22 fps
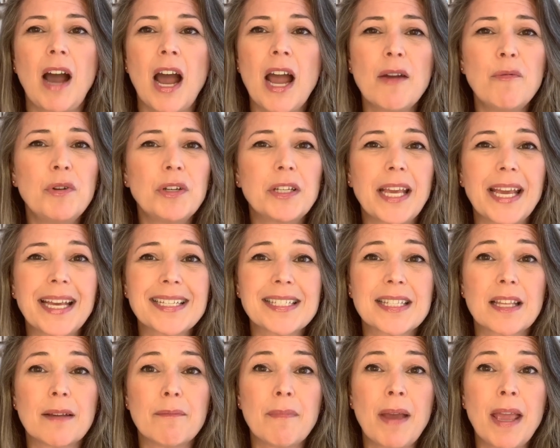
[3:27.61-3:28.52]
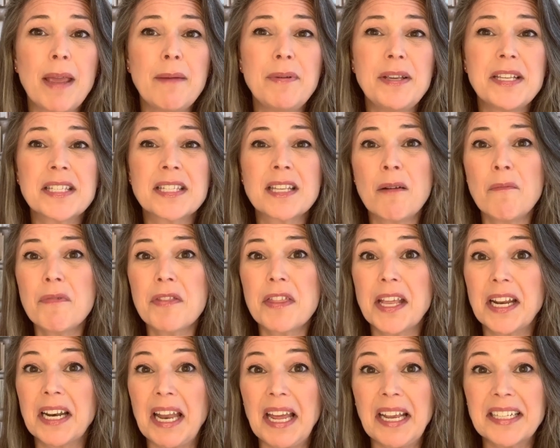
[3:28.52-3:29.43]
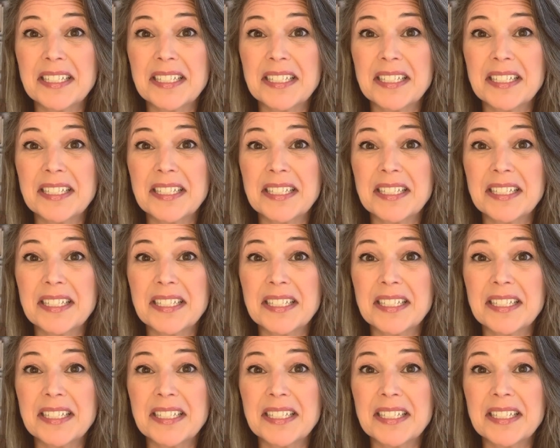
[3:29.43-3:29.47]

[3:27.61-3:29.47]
I would guess that maybe something like